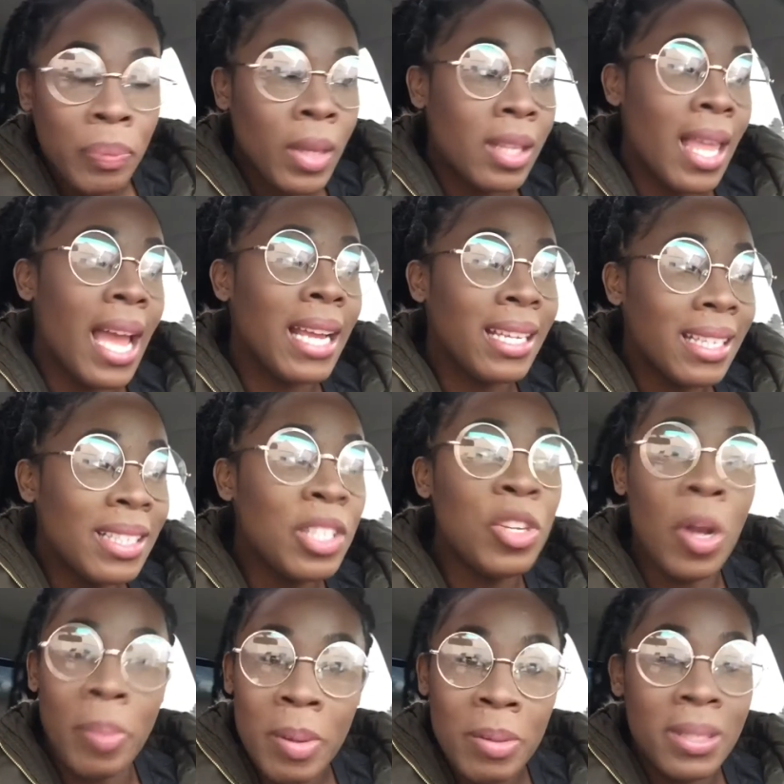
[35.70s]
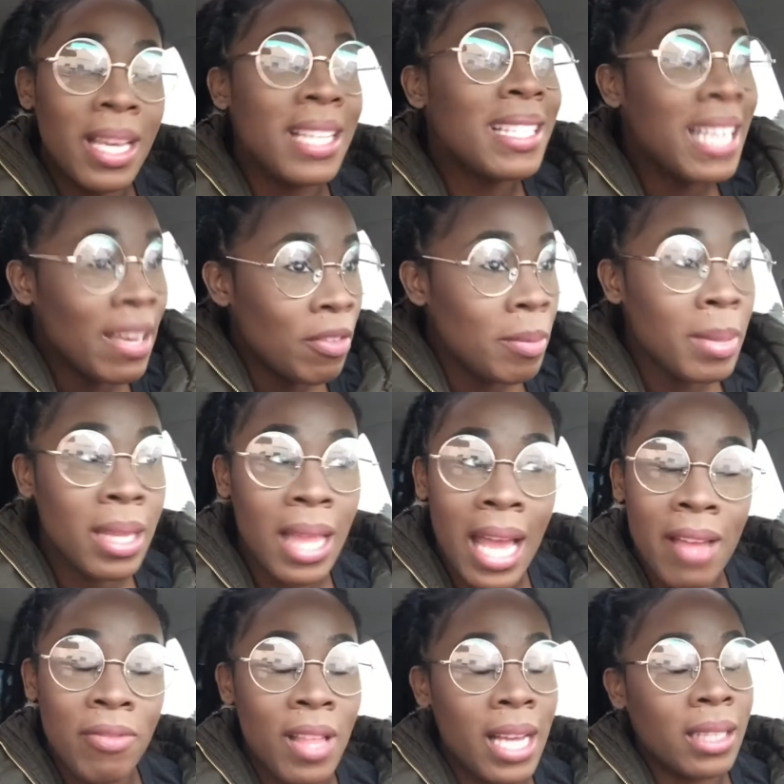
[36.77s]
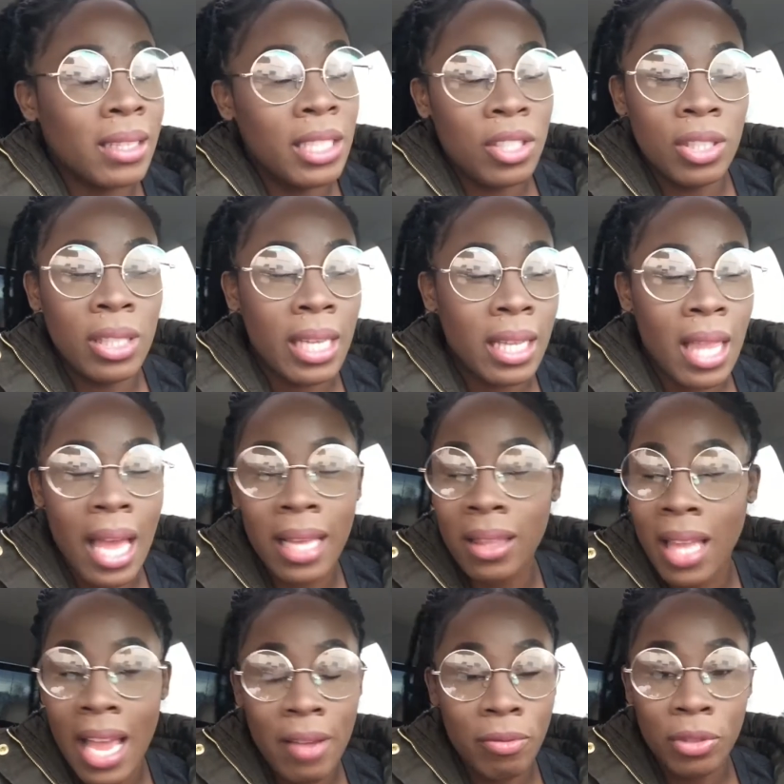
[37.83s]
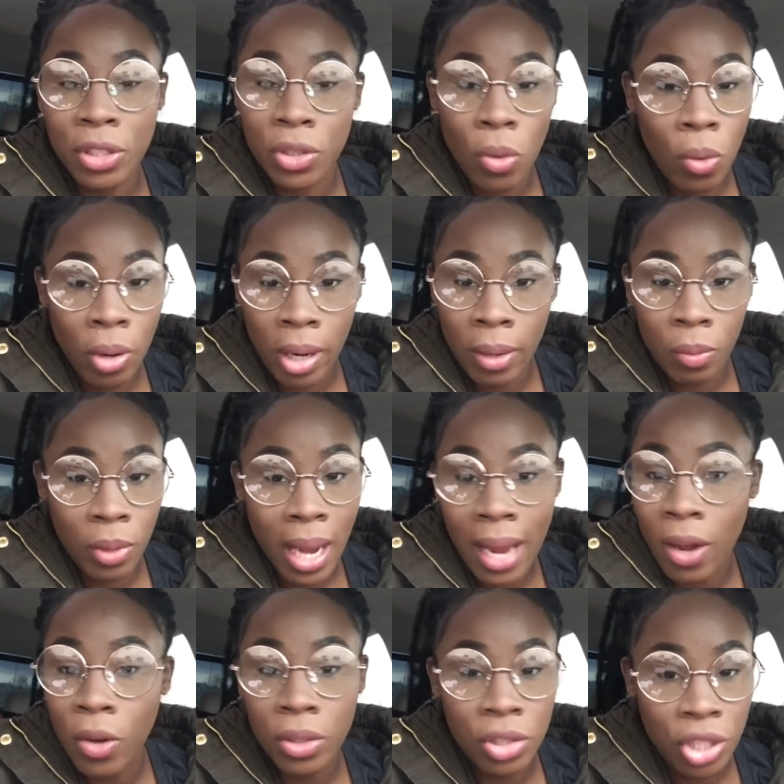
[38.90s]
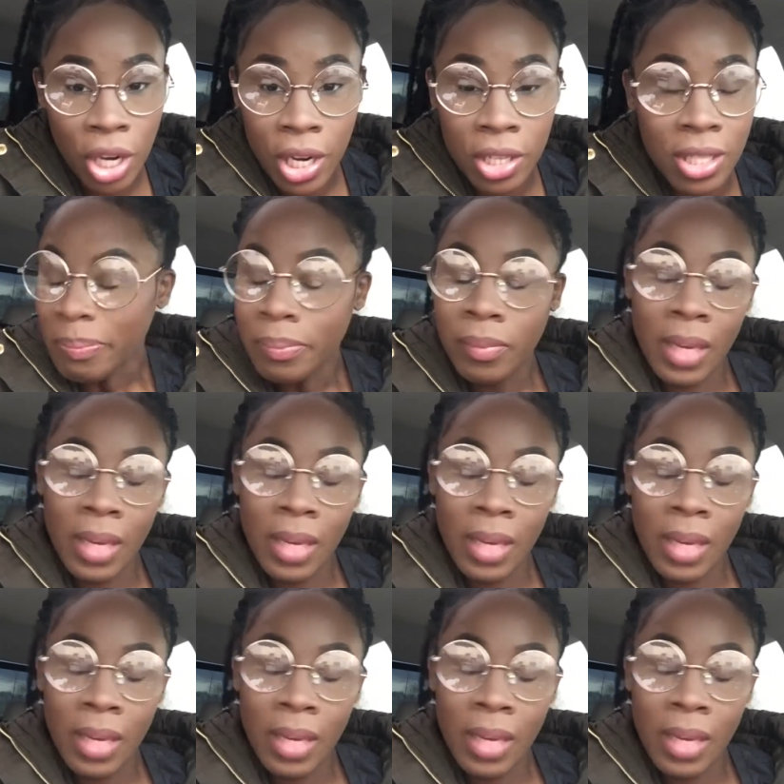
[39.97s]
Like, people say it's giving me life, like literally, like life restored when I go to church.